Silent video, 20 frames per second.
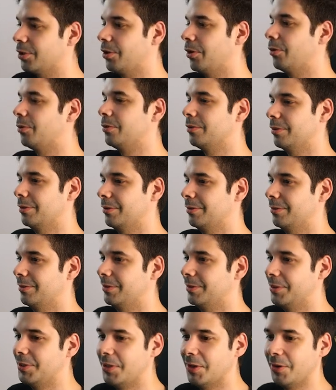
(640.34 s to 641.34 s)
code.
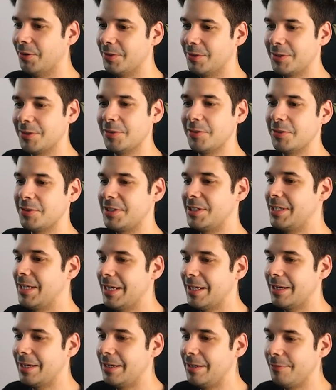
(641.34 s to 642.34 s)
You know, so
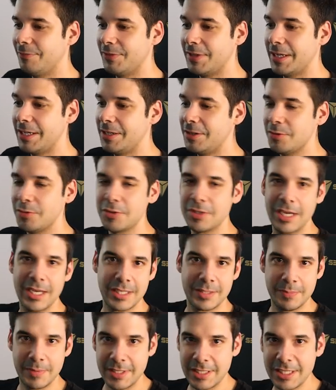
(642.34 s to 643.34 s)
check if they use a
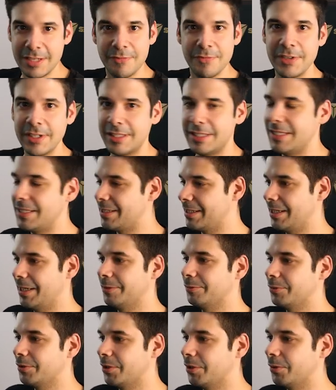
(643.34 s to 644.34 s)
specific
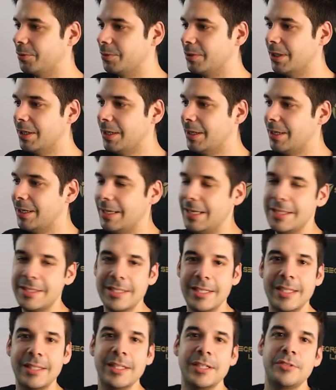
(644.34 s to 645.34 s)
discount code. Let's
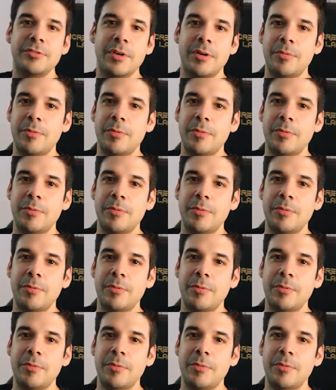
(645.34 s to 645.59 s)
say that you're